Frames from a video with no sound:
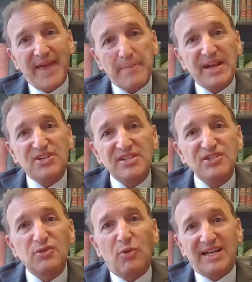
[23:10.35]
That patient
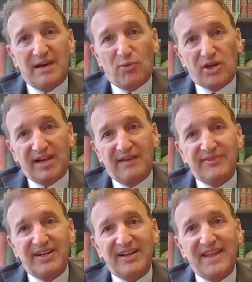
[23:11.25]
needs to walk out more
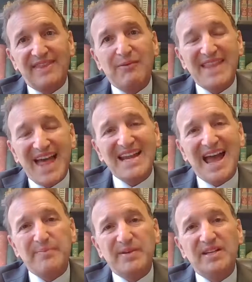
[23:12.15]
confident. And then when
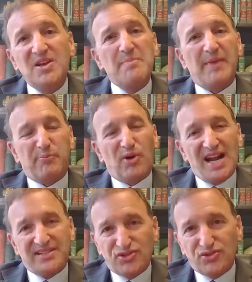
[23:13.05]
that happened, my
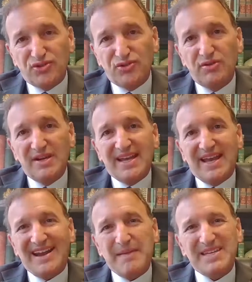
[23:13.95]
practice grew
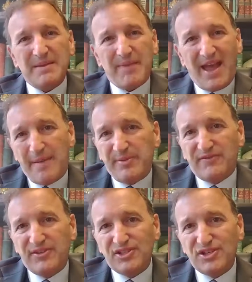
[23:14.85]
and I became a
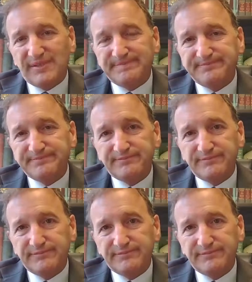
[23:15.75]
happier physician.